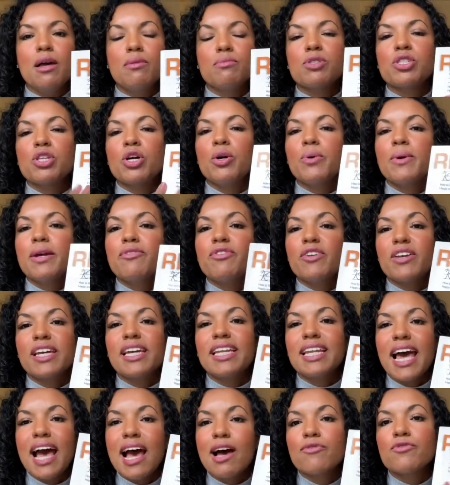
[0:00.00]
So if you
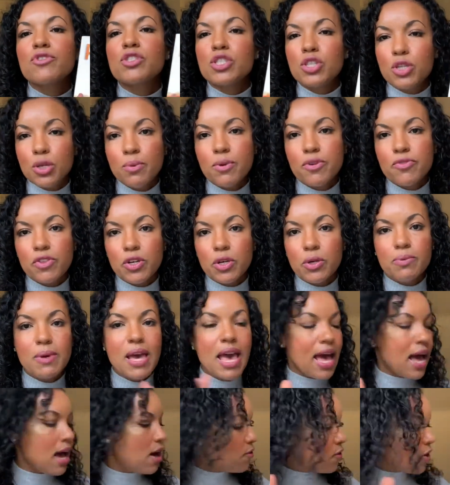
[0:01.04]
can have two of them
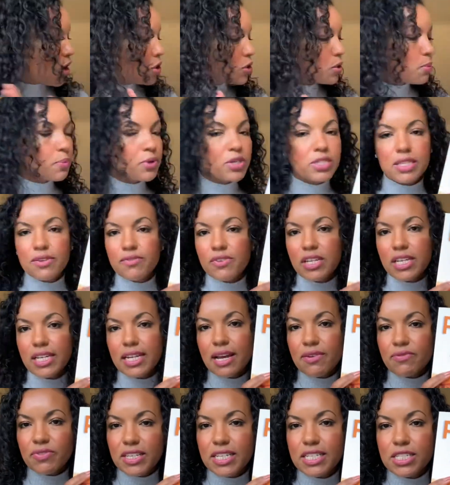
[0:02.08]
out of all the books, if you can
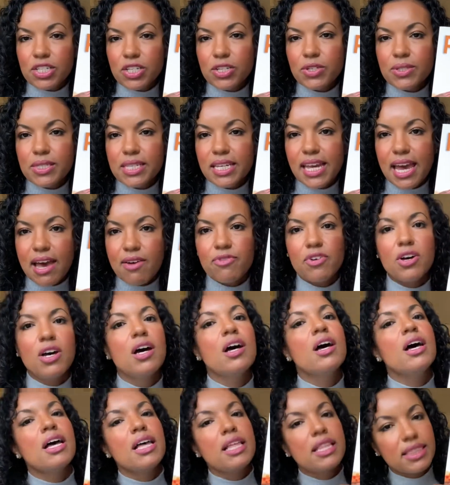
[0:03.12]
have these two together,
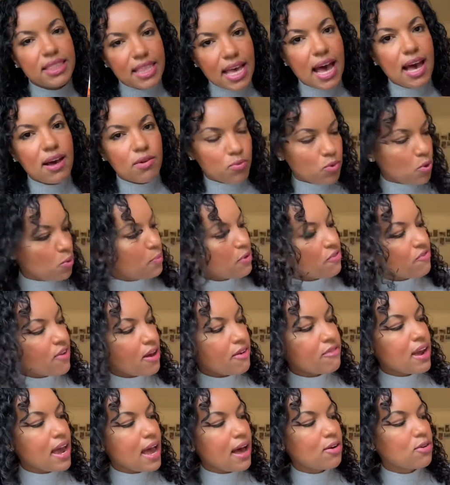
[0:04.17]
that will be
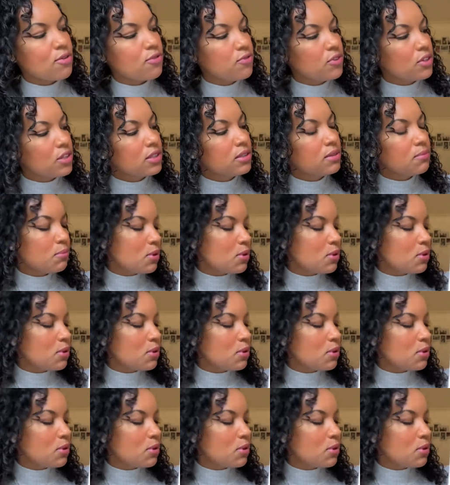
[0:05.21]
very helpful.